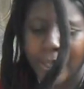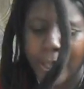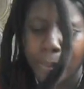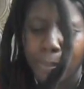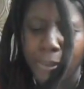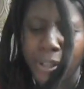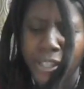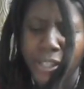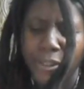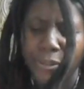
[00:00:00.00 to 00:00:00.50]

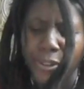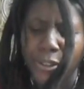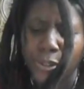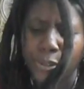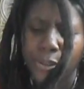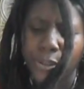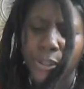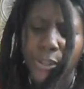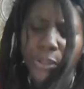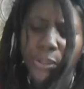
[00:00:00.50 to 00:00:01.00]
Many of these
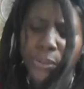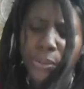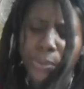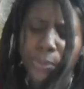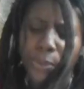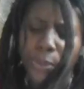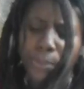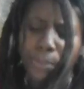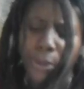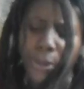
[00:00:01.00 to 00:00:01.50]
traditions
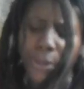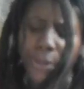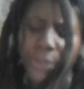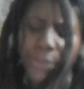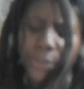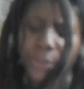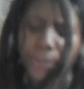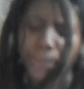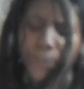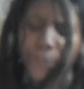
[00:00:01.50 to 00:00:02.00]
were
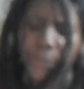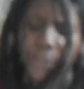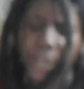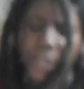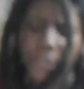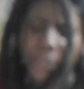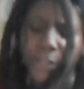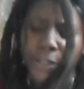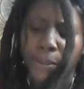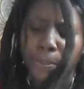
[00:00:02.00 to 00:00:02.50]
merged or
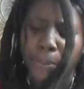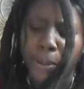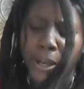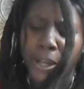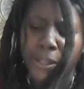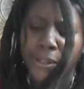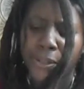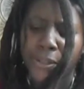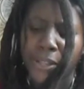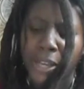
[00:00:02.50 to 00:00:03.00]
projected
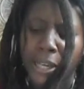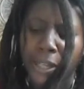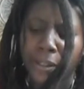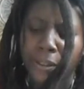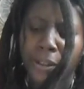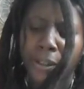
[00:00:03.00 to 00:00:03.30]
upon St.